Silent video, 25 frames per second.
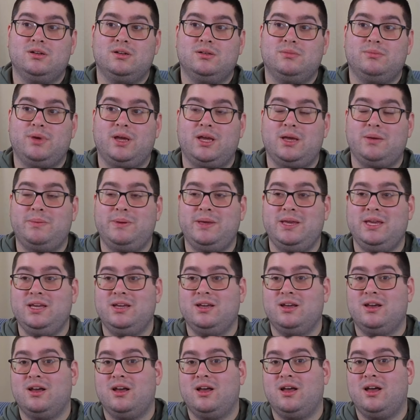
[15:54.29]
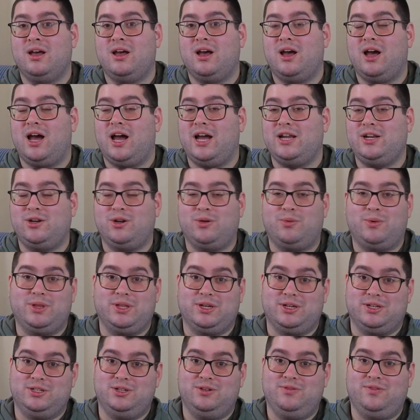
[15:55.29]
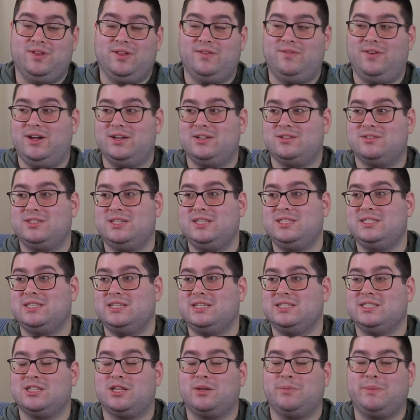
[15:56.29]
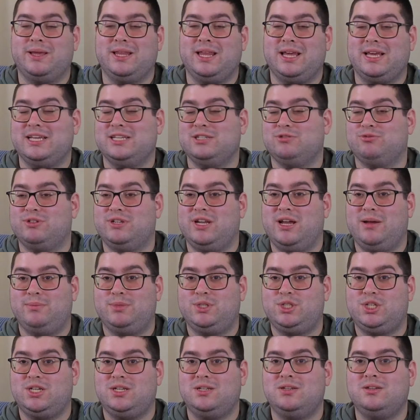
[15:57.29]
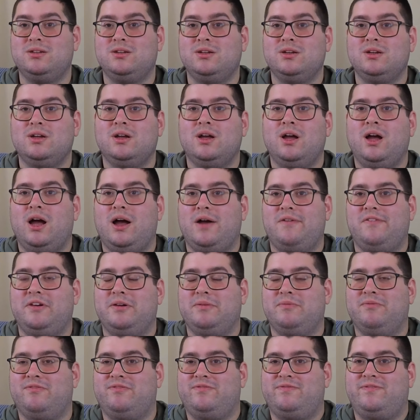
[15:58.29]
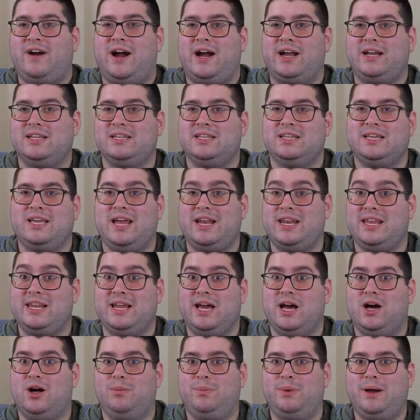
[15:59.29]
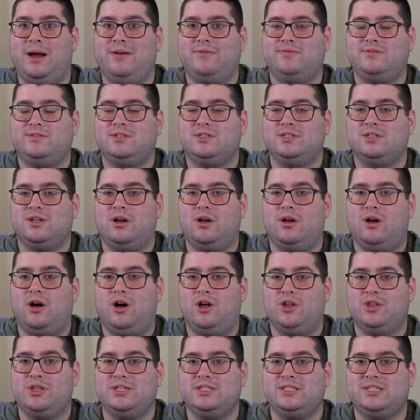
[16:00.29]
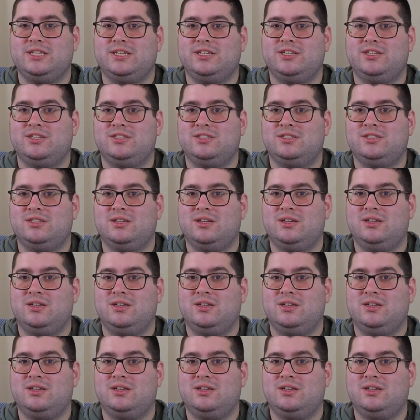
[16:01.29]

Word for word: Maybe? I don't know what they're going to do for the final season. It's going to be, like, his redemption of him finally getting help after all these years.